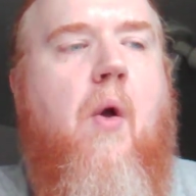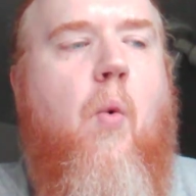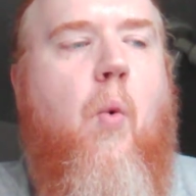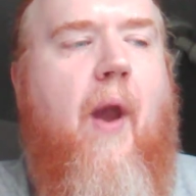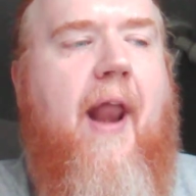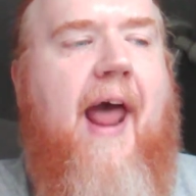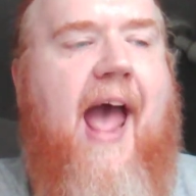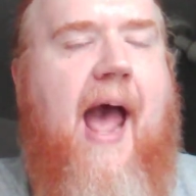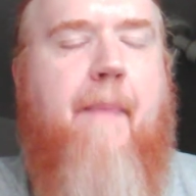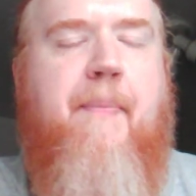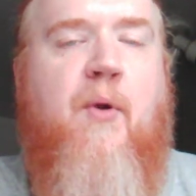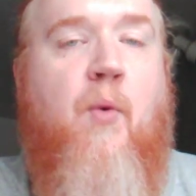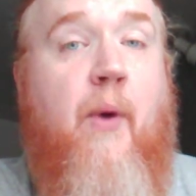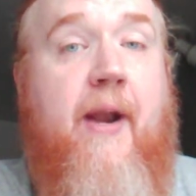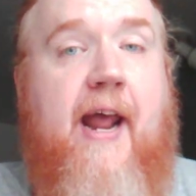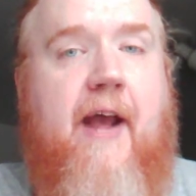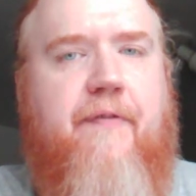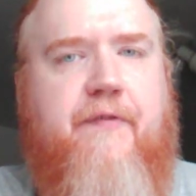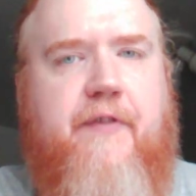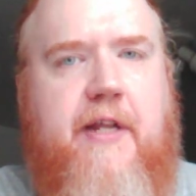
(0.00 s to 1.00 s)
what happened
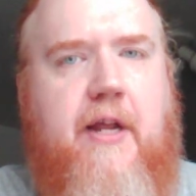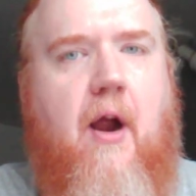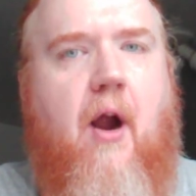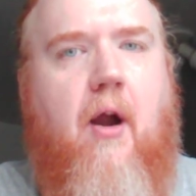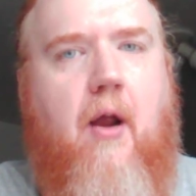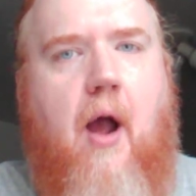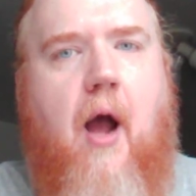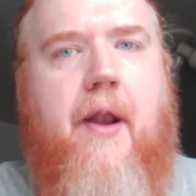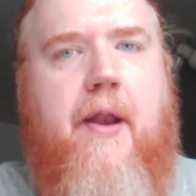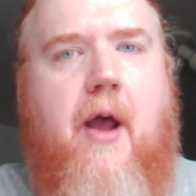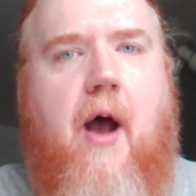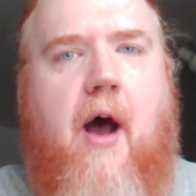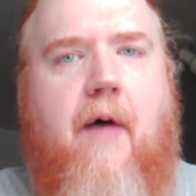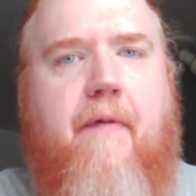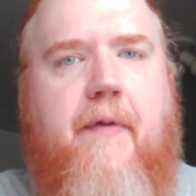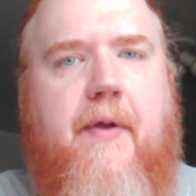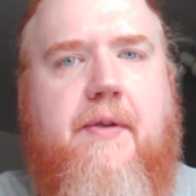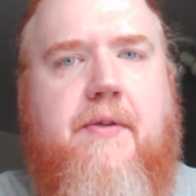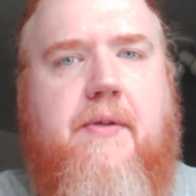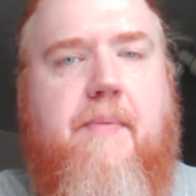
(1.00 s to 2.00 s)
when FDR got into
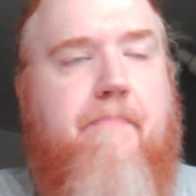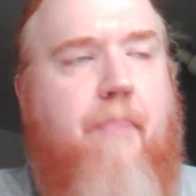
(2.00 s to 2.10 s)
office.